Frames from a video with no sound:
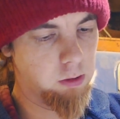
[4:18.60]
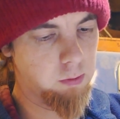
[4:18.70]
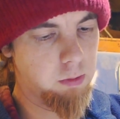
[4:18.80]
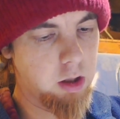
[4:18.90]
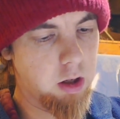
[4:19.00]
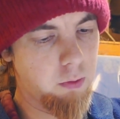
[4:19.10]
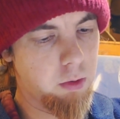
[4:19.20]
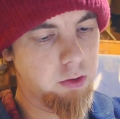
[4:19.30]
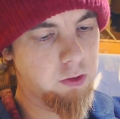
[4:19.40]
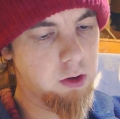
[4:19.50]
Mind you,
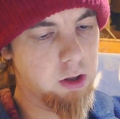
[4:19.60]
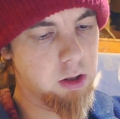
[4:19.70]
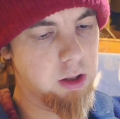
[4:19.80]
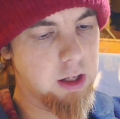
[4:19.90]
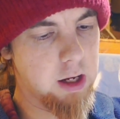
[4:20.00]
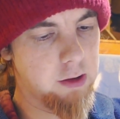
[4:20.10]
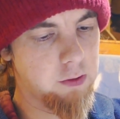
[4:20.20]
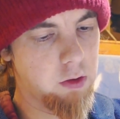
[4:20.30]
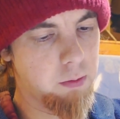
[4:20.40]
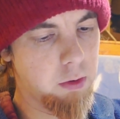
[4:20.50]
once you actually get
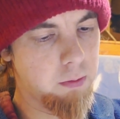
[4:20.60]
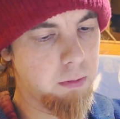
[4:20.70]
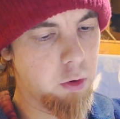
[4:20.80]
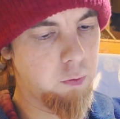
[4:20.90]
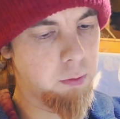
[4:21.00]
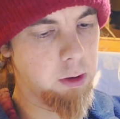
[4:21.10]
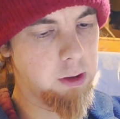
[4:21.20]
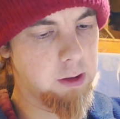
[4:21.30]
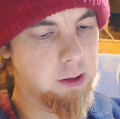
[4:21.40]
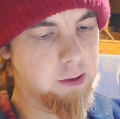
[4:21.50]
some movement
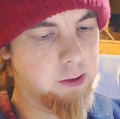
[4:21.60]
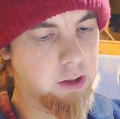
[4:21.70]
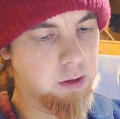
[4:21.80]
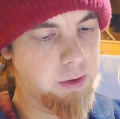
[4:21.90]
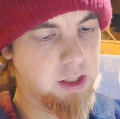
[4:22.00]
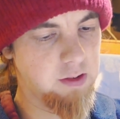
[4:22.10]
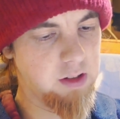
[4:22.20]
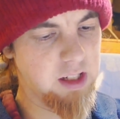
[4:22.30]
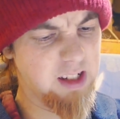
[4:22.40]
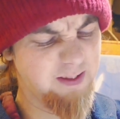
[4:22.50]
in this kind of
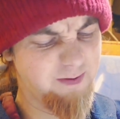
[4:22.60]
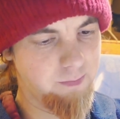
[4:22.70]
plastic,